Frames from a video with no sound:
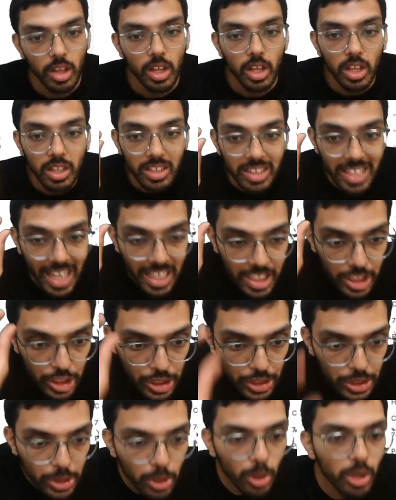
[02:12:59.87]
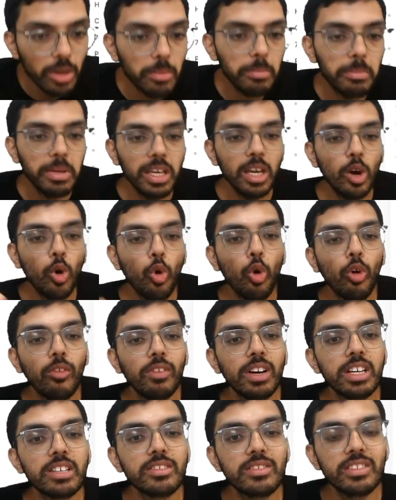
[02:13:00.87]
that should be
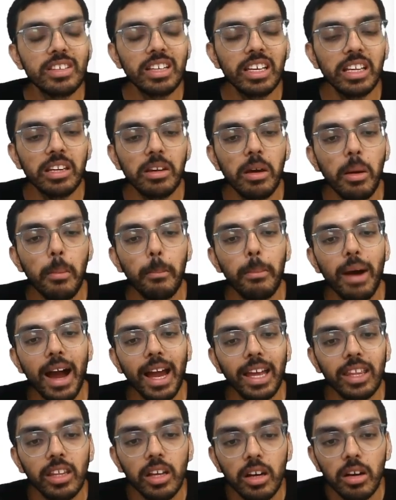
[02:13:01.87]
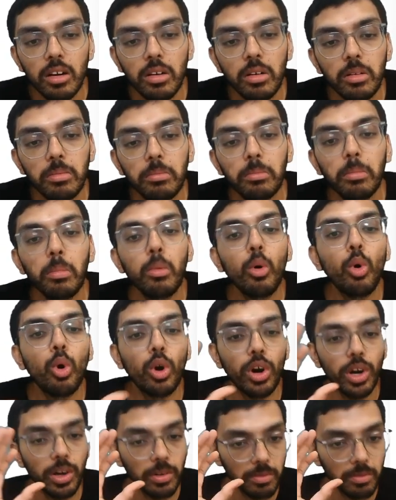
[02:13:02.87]
overseen by the board.